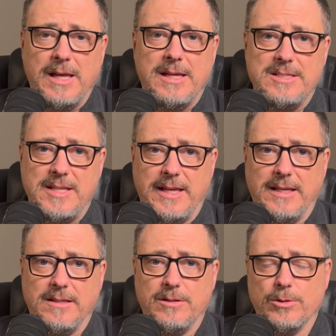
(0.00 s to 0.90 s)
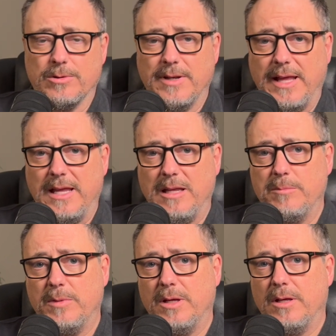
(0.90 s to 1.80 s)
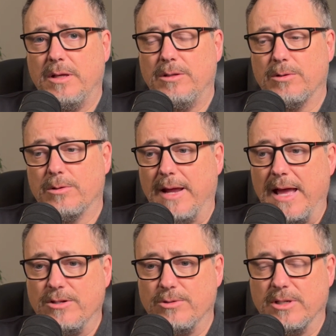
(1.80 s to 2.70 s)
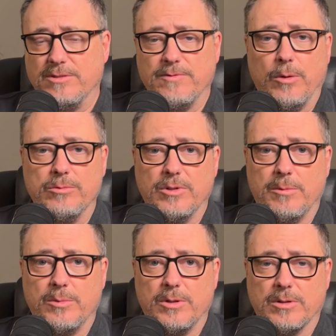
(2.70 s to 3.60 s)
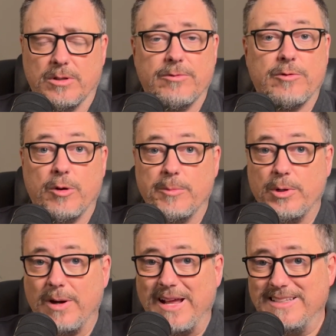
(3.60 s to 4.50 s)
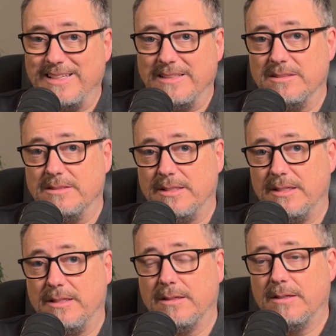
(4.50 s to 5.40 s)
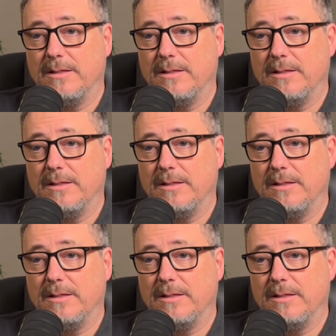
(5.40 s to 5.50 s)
take your name, your address, phone number, confirm your identity,